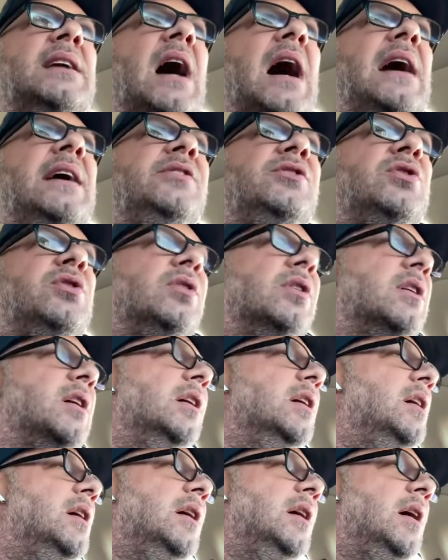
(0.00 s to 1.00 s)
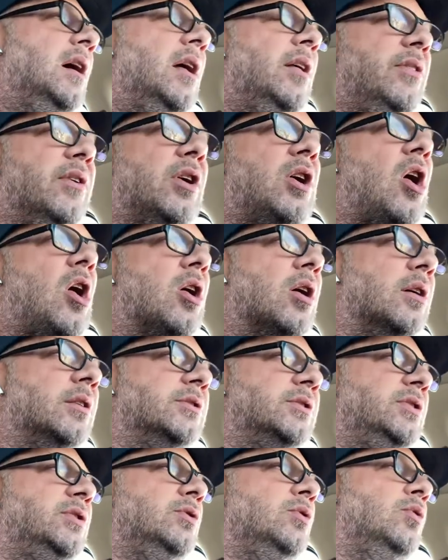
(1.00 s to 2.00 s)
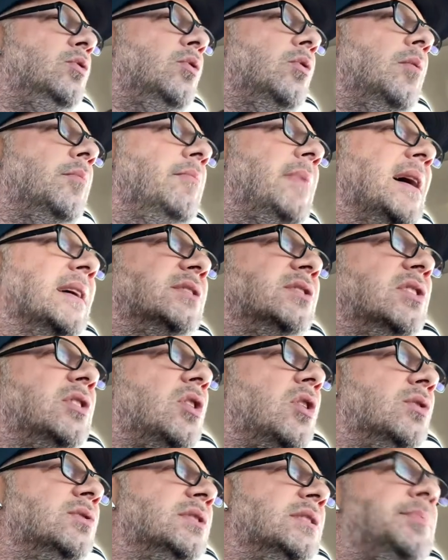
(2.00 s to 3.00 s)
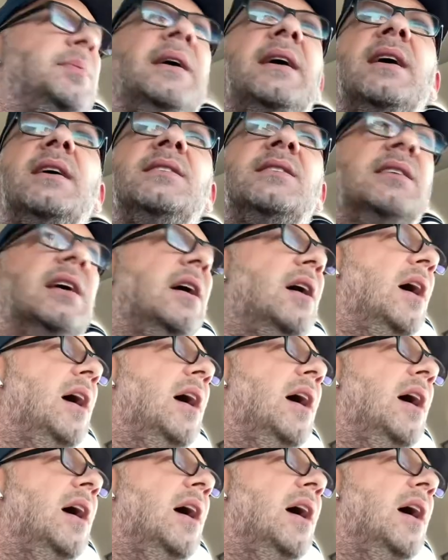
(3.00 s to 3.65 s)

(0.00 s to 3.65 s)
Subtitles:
I took the car to Mexico is because,